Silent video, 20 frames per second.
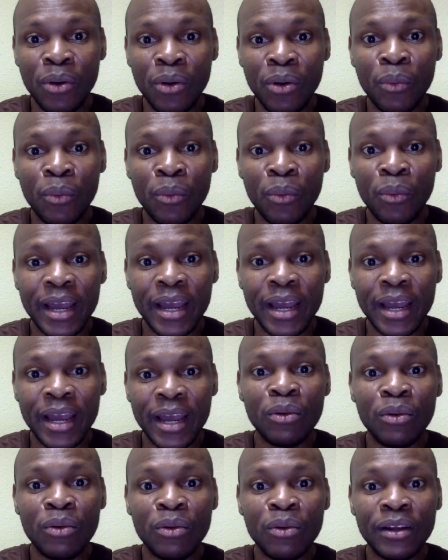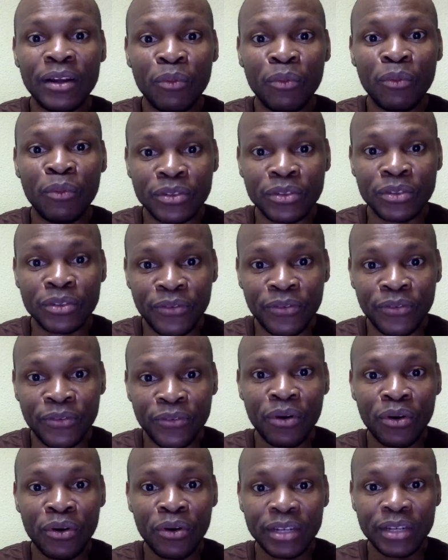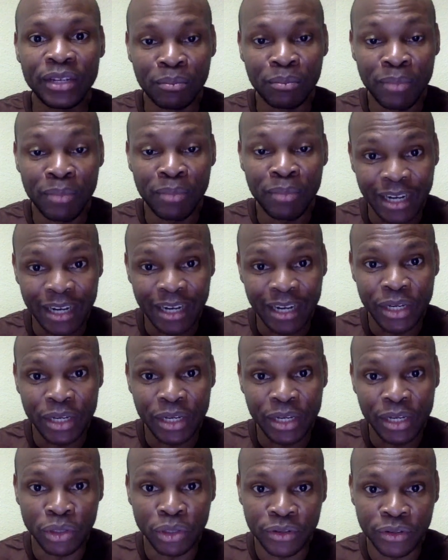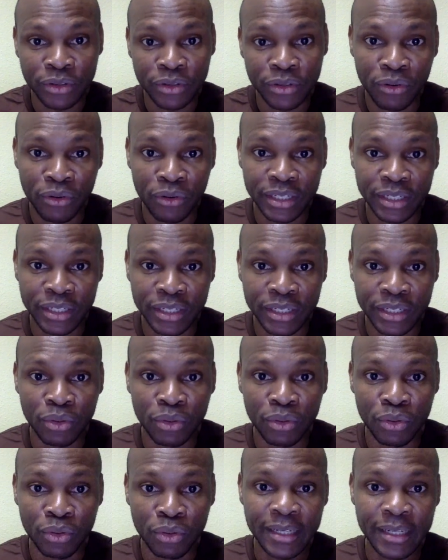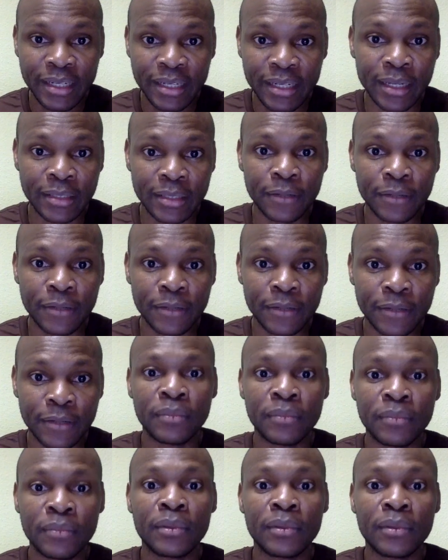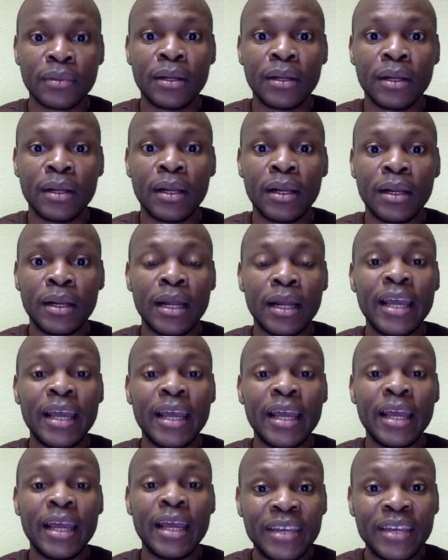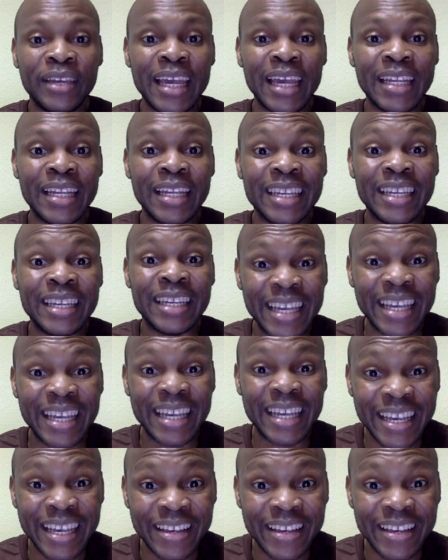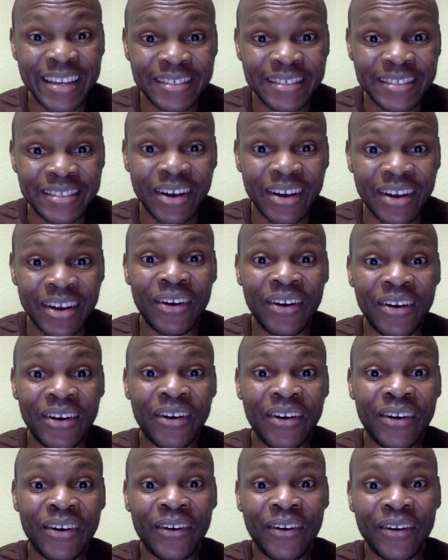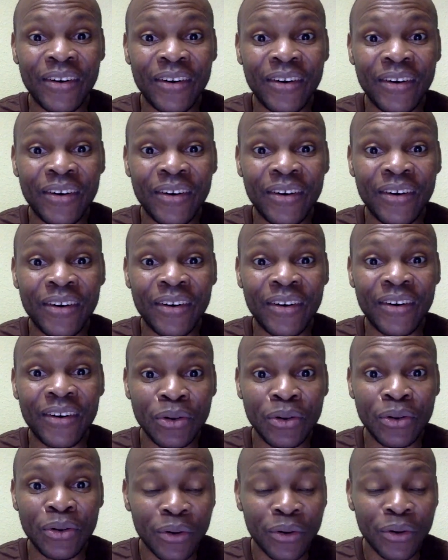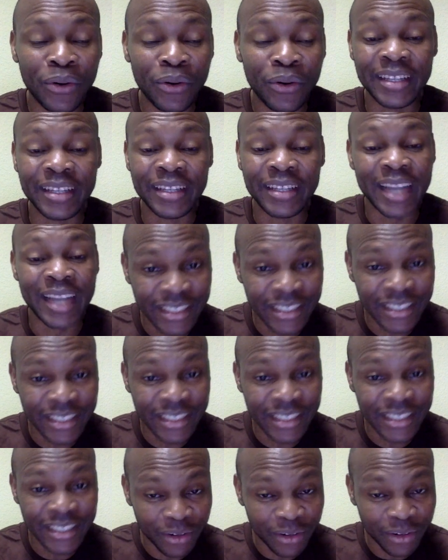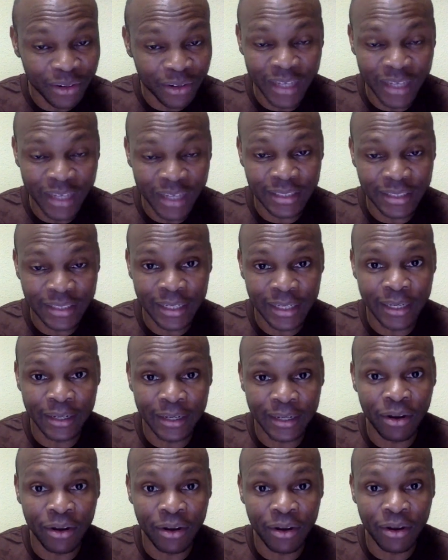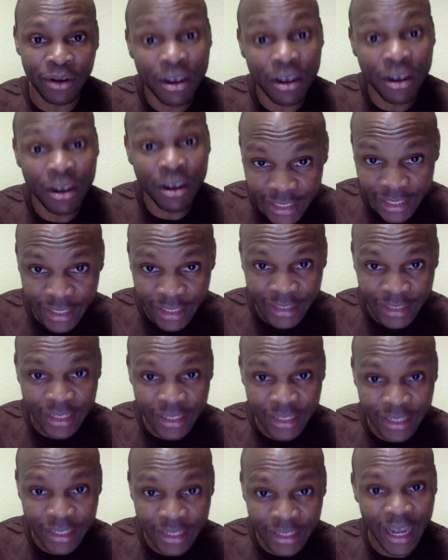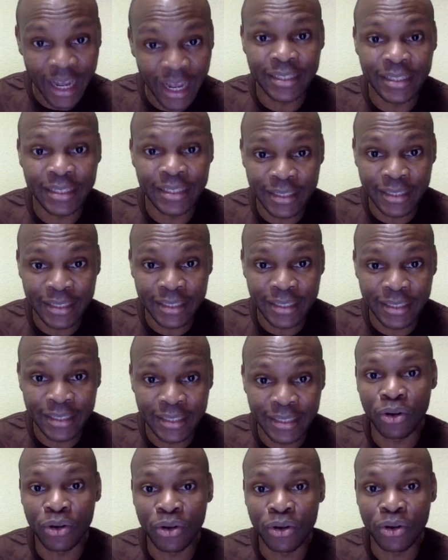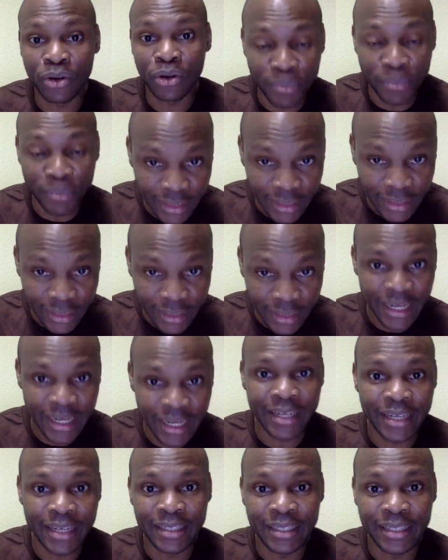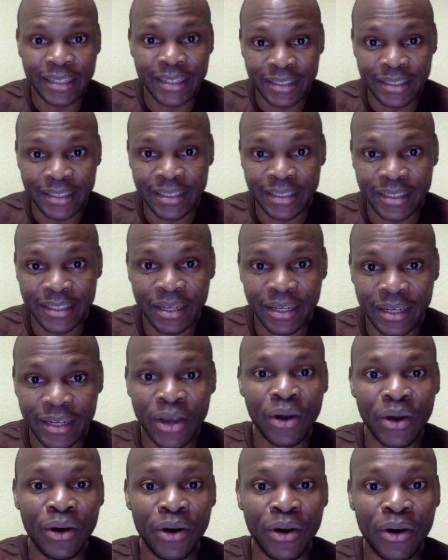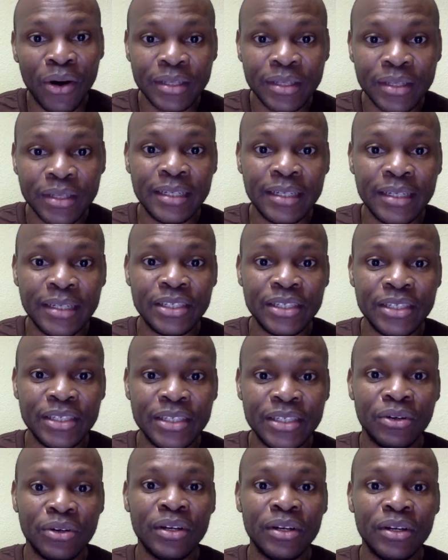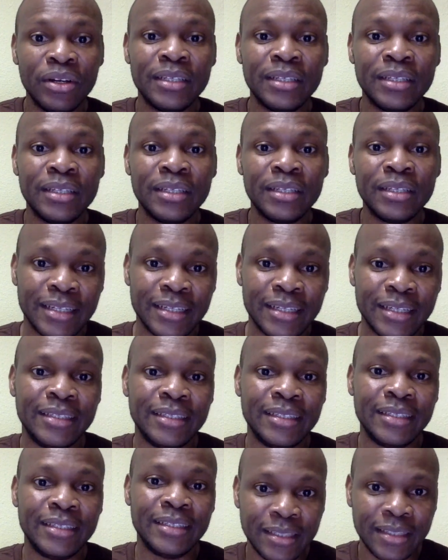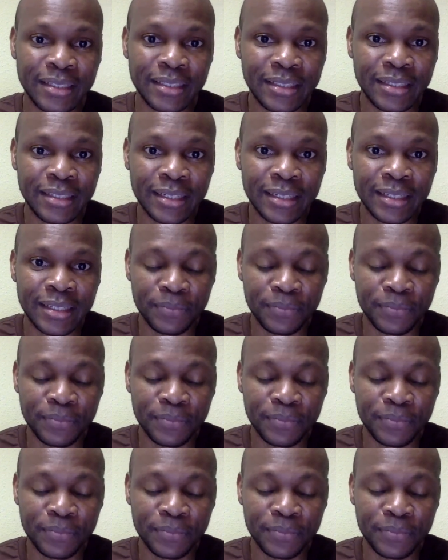where the waterfall, the Patakwi waterfall is located, if it gives a national, let's say, a county that identity, a community that identity, or the nation that identity.